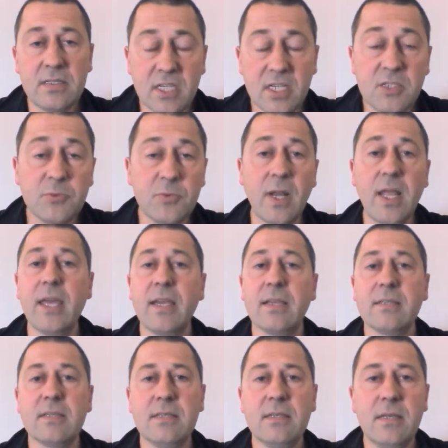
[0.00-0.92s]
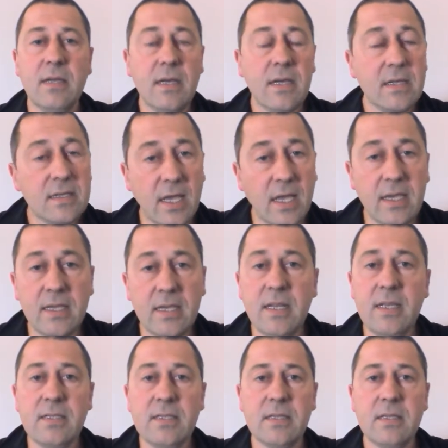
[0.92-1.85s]
just relax, take
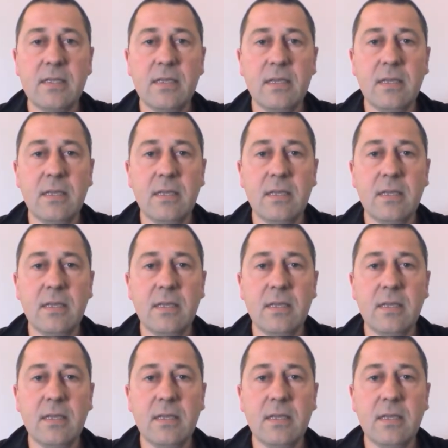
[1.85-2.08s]
it easy.